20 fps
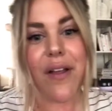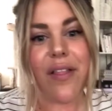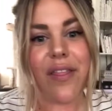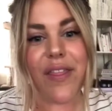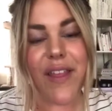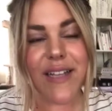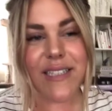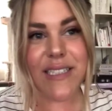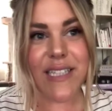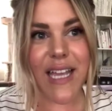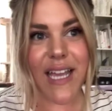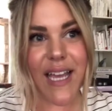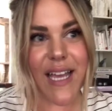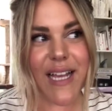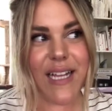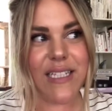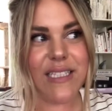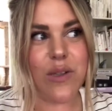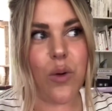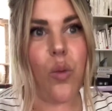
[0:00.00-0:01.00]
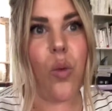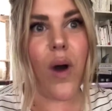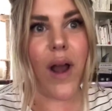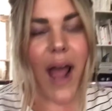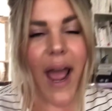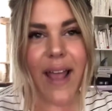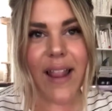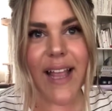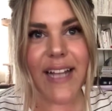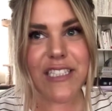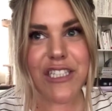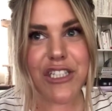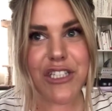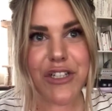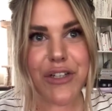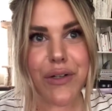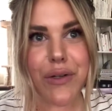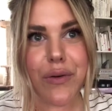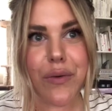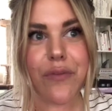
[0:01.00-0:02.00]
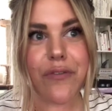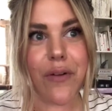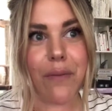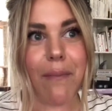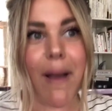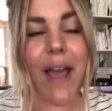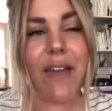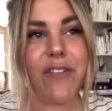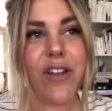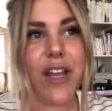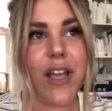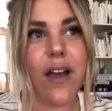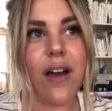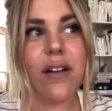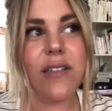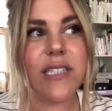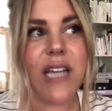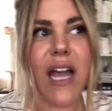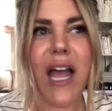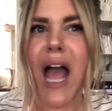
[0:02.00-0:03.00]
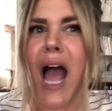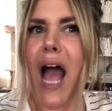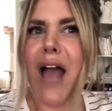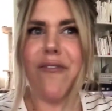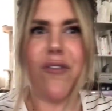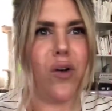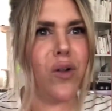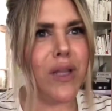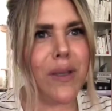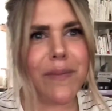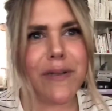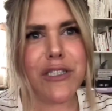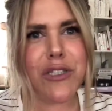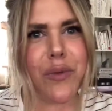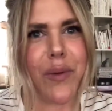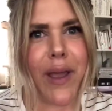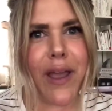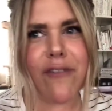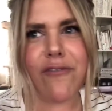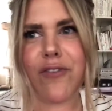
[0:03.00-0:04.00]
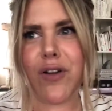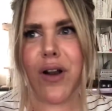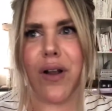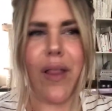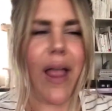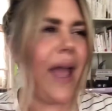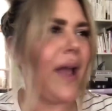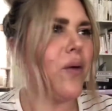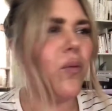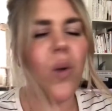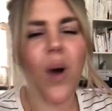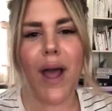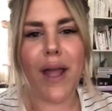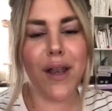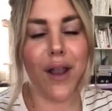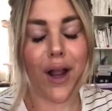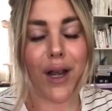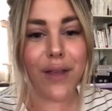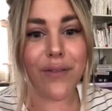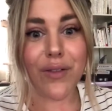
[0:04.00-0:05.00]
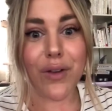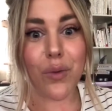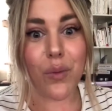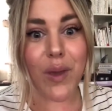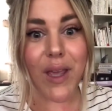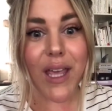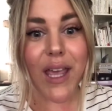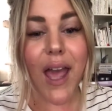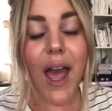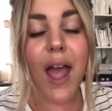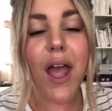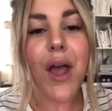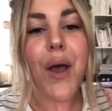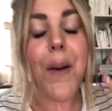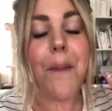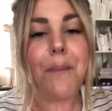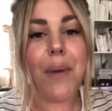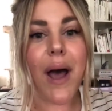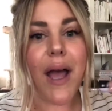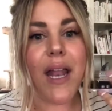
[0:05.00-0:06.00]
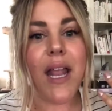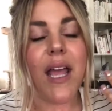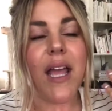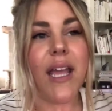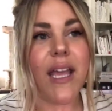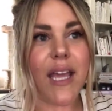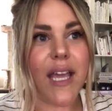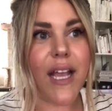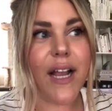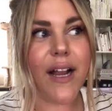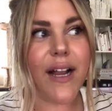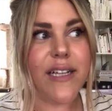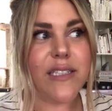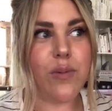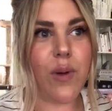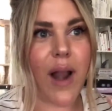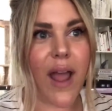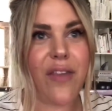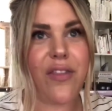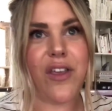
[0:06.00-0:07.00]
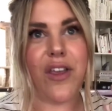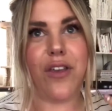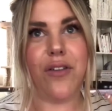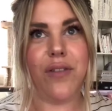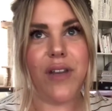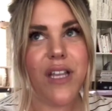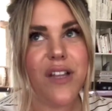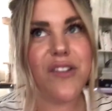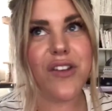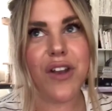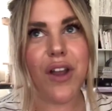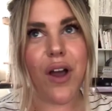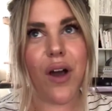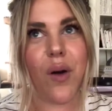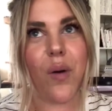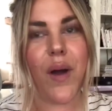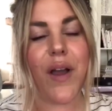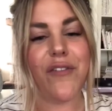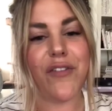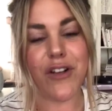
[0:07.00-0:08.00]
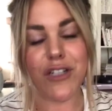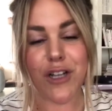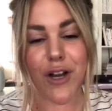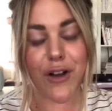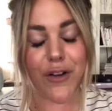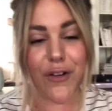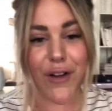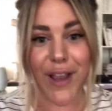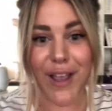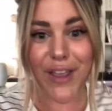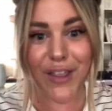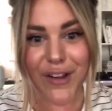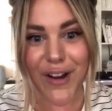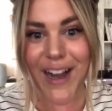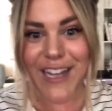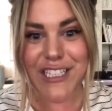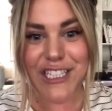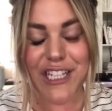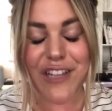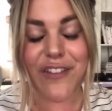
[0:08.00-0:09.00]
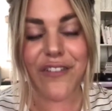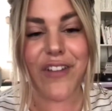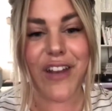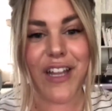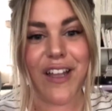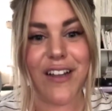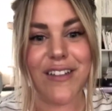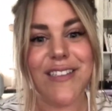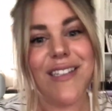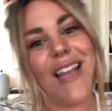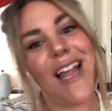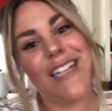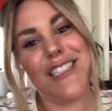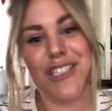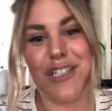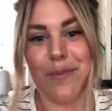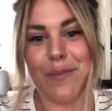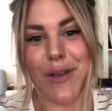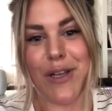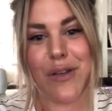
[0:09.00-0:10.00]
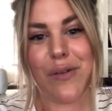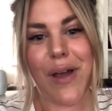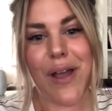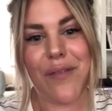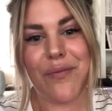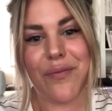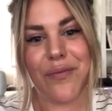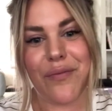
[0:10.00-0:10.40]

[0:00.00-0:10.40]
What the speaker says: This is what I like to do for my videos. I've only been doing it for not even a week yet, but here is what I think you need to know if you're trying to create killer IGTV videos. Let's jump into it.